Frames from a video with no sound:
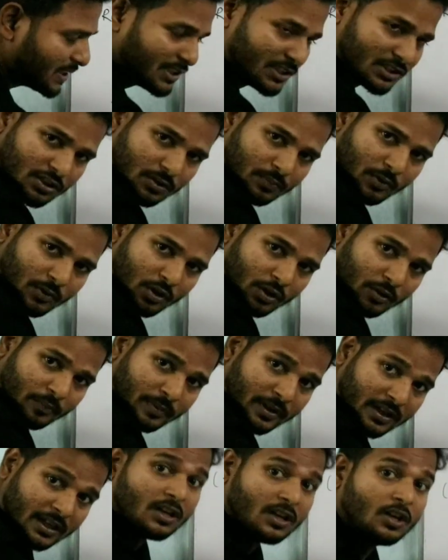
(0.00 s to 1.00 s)
presence of
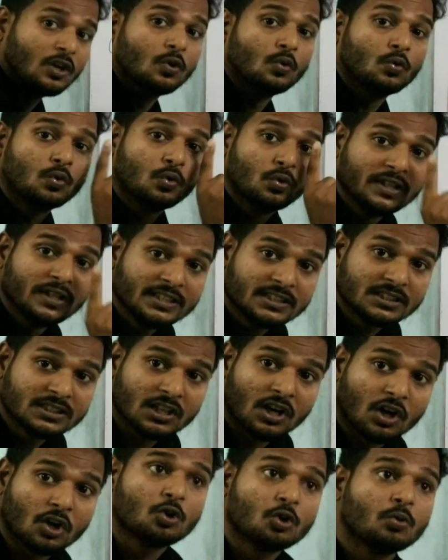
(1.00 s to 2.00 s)
lone pair,
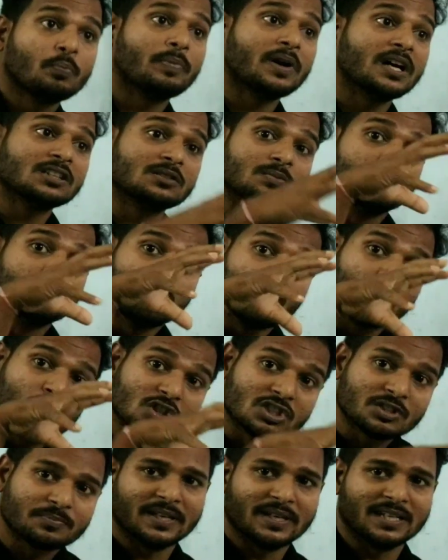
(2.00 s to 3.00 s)
which occupies
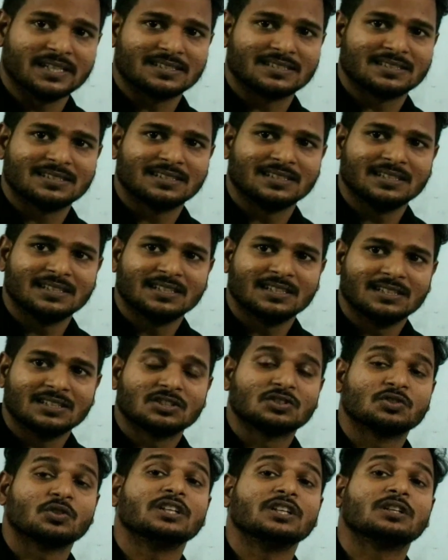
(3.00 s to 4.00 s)
more space,
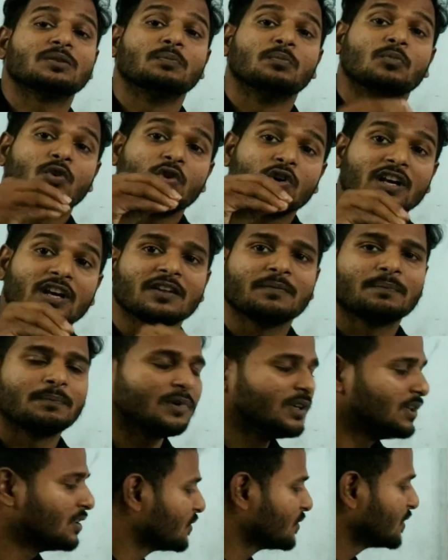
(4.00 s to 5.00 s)
so it more
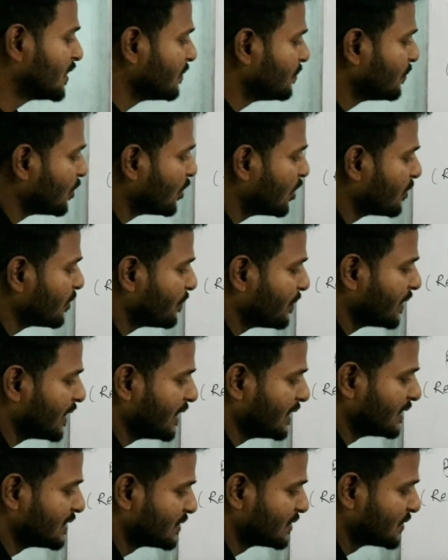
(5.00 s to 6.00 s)
equal to the bond
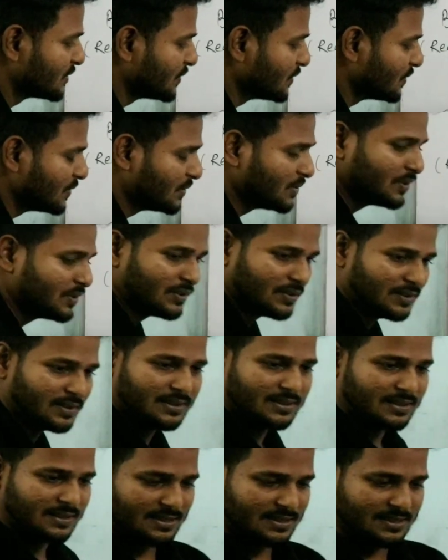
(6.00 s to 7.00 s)
pairs.
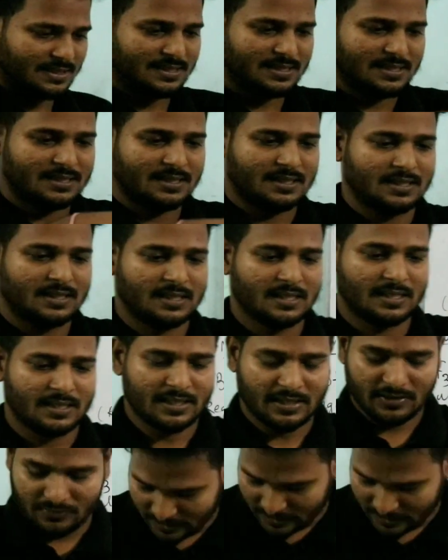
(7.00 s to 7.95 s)
So that